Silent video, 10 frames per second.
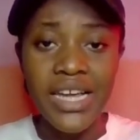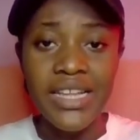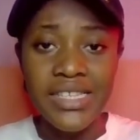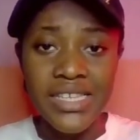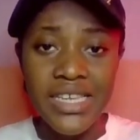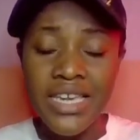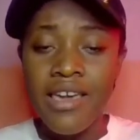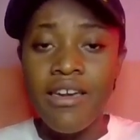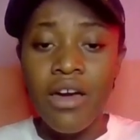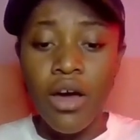and
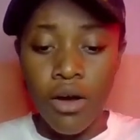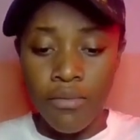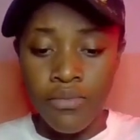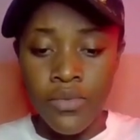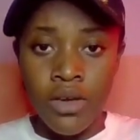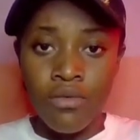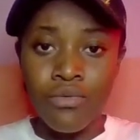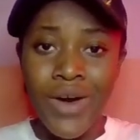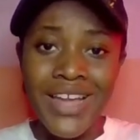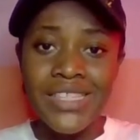say,
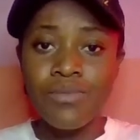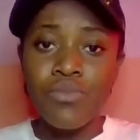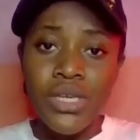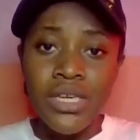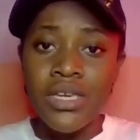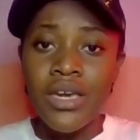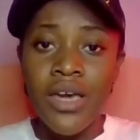write me